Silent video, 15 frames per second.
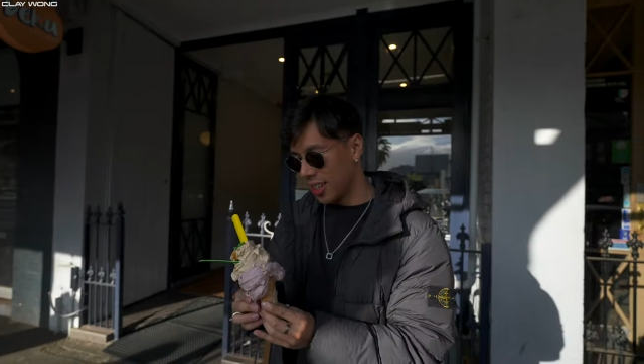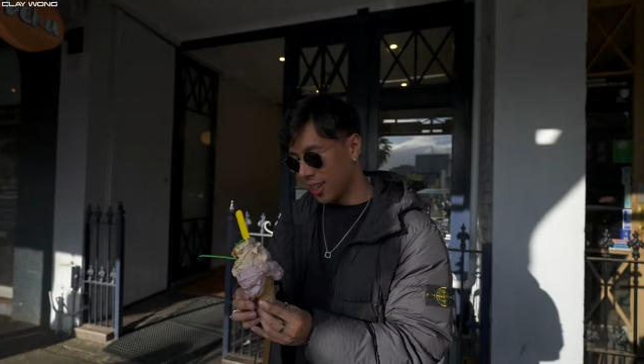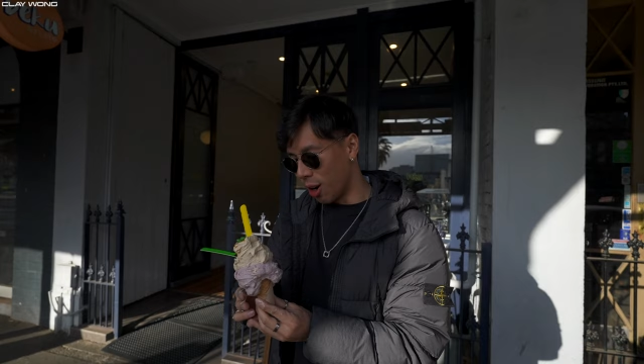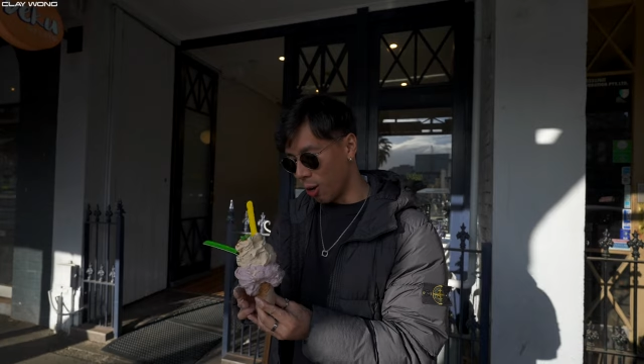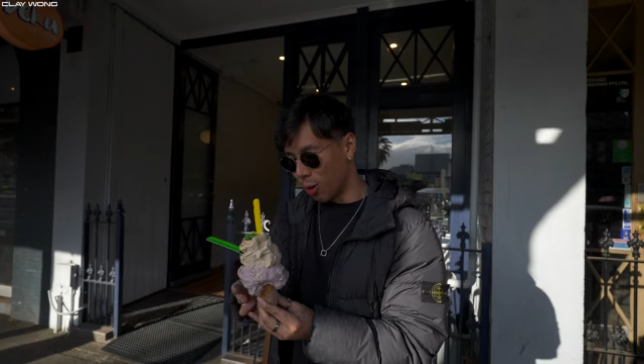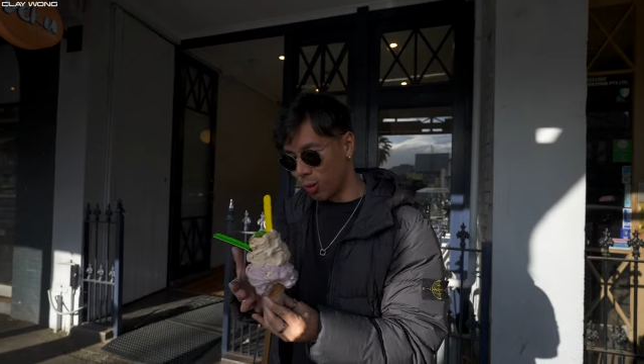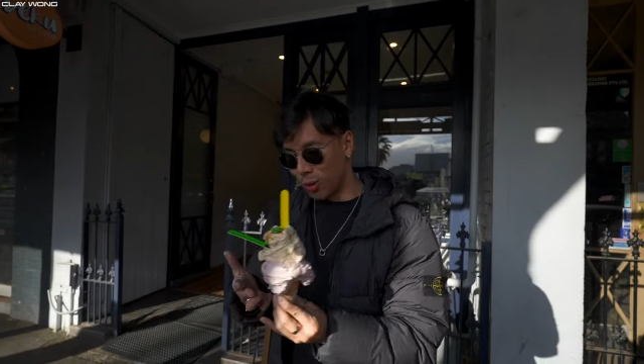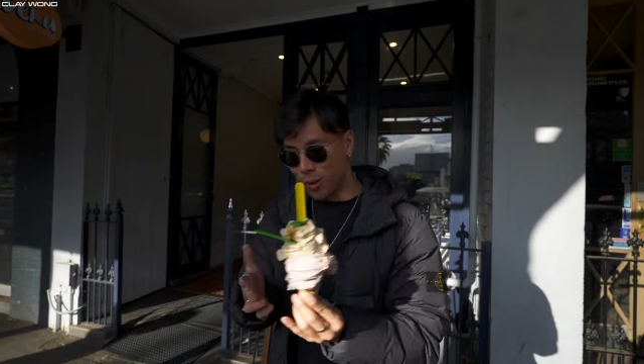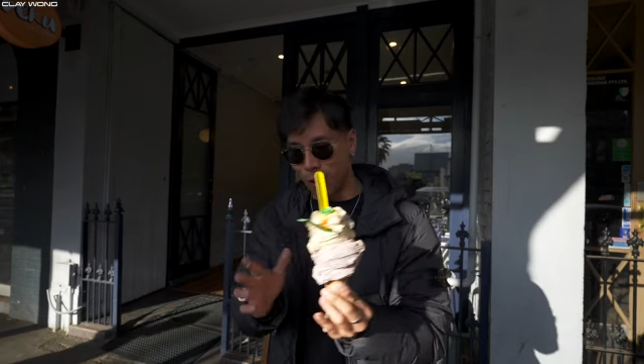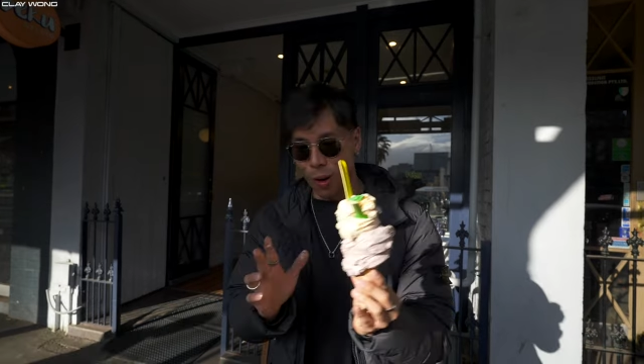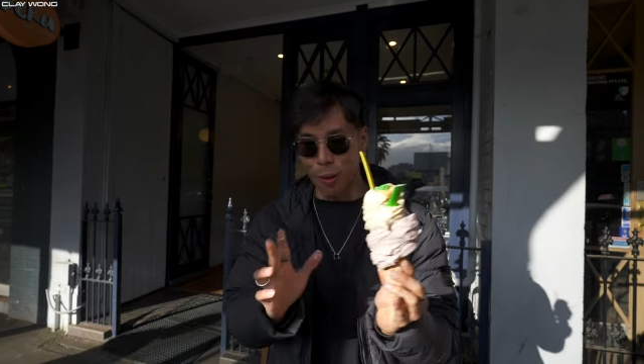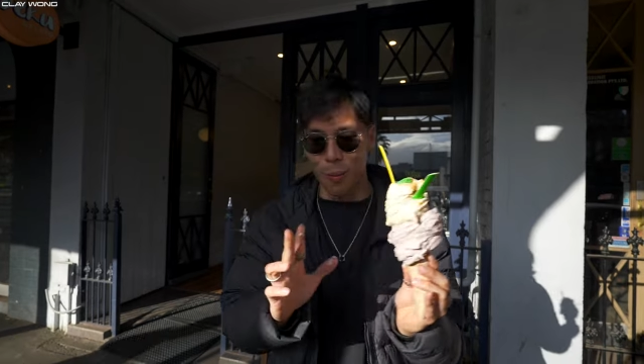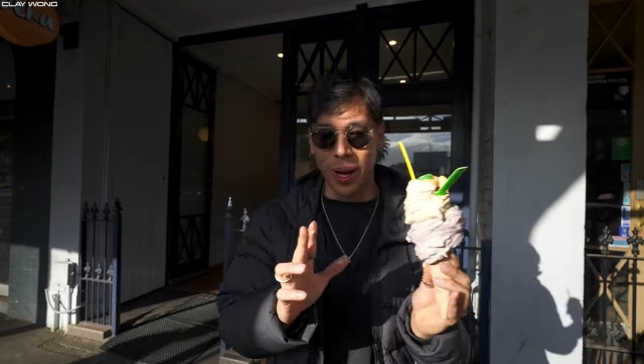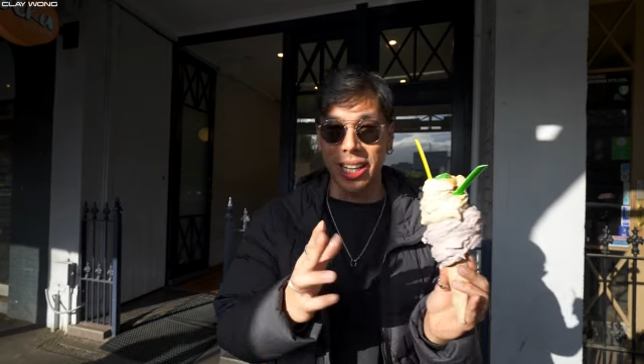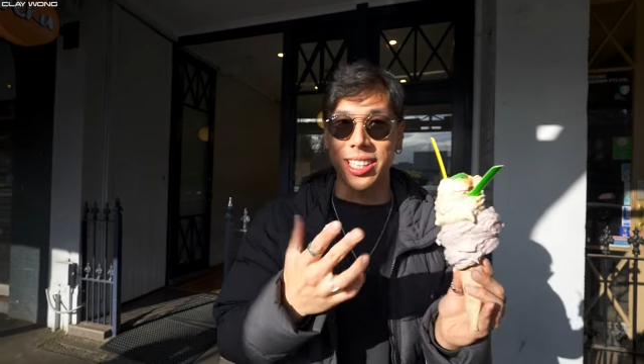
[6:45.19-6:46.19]

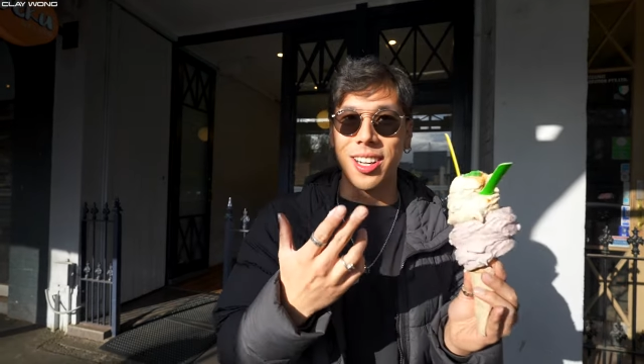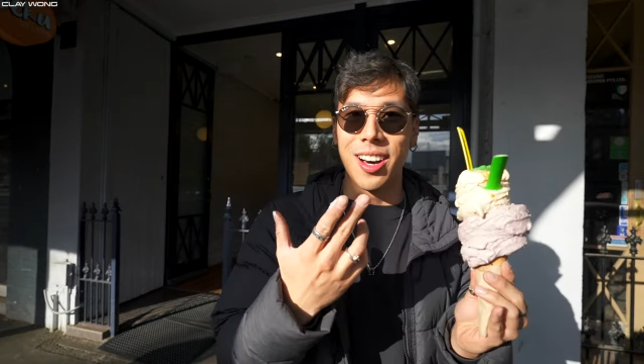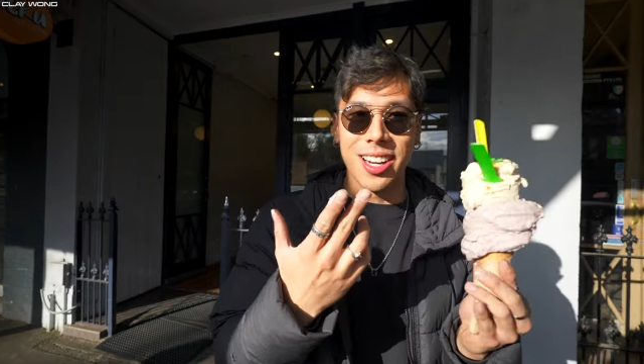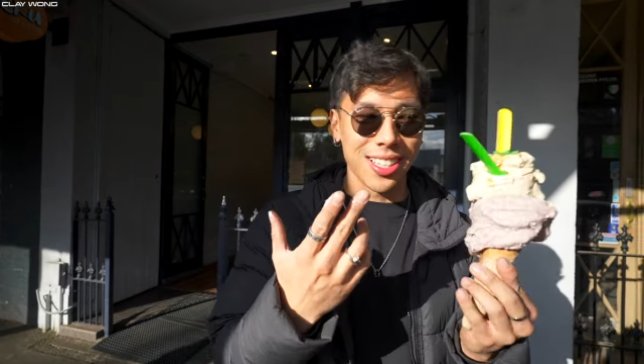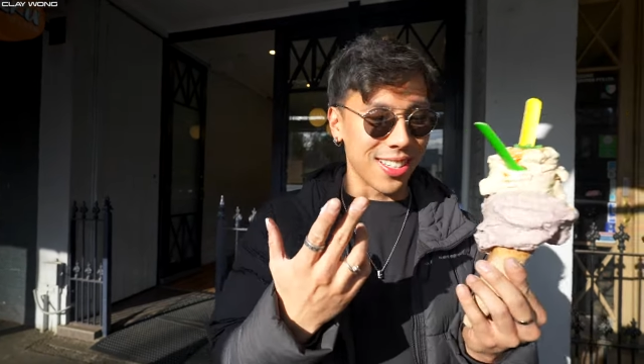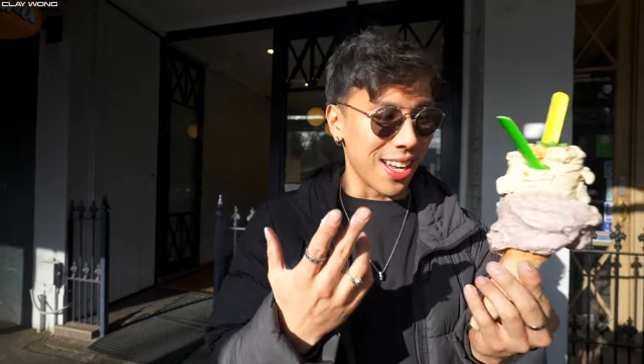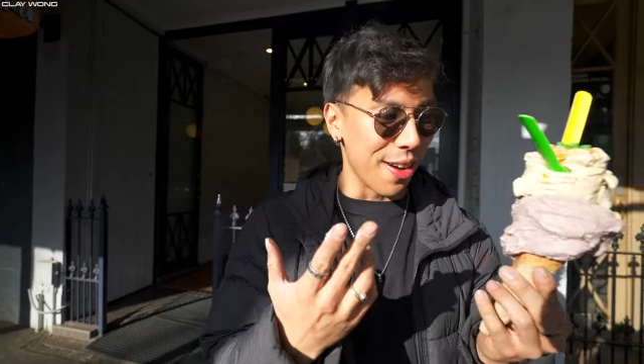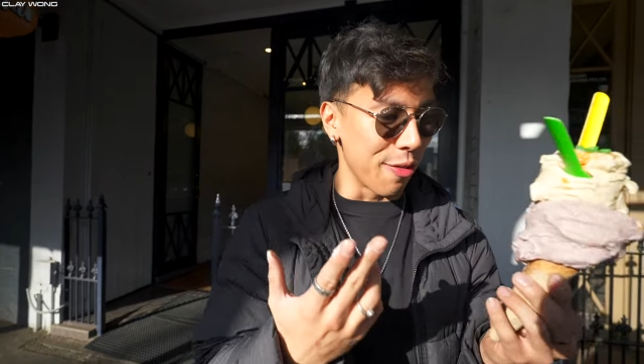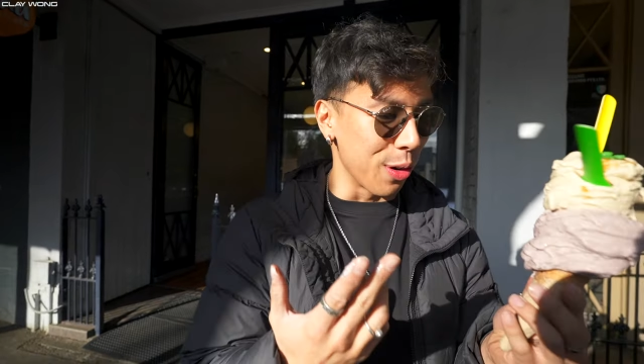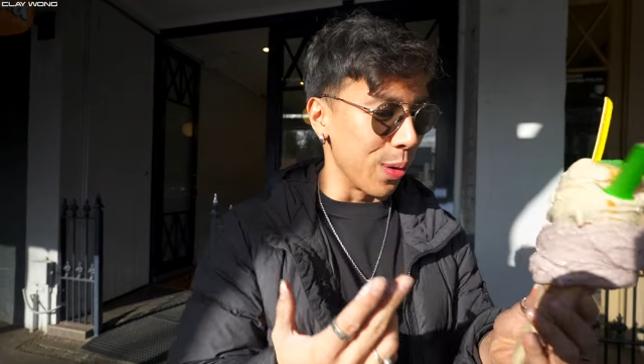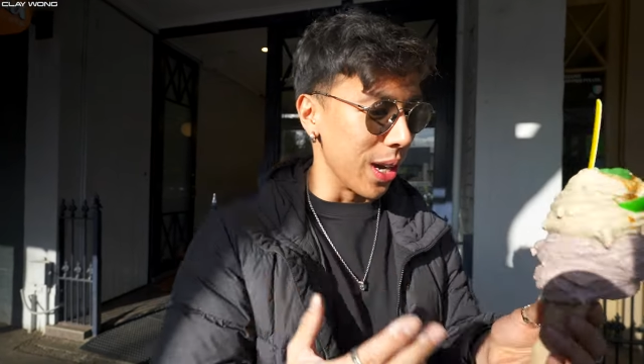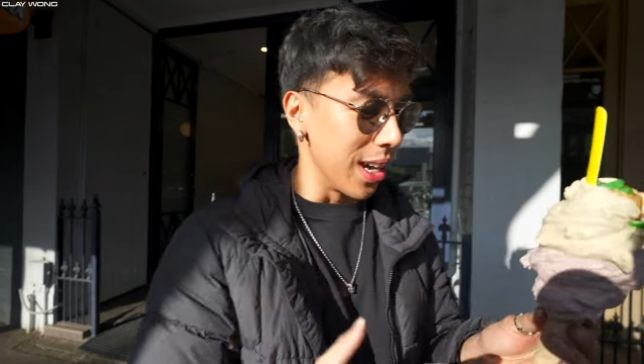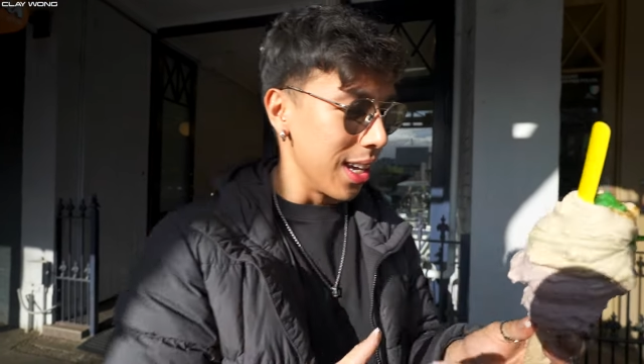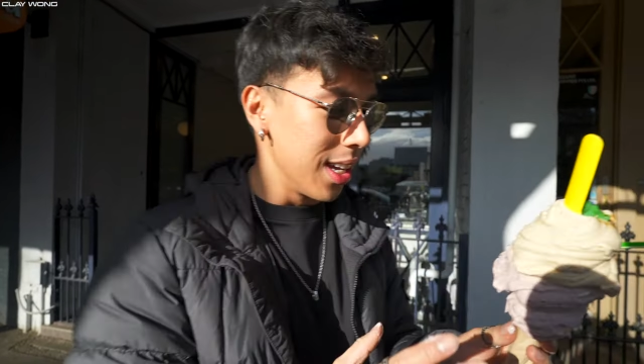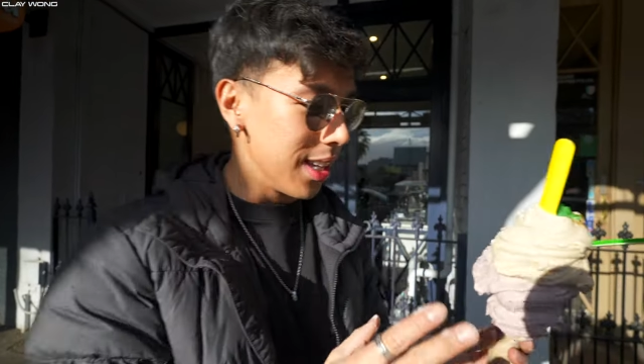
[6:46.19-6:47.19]
Oh my god, it's
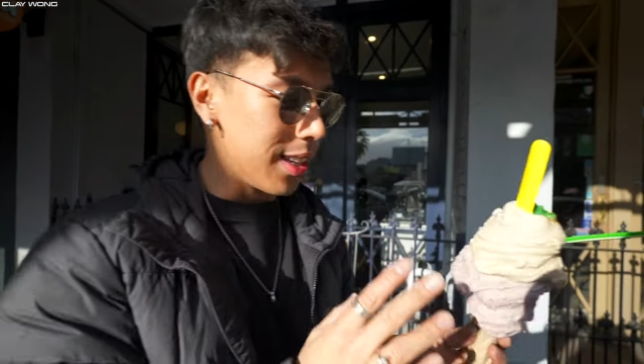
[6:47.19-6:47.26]
everywhere.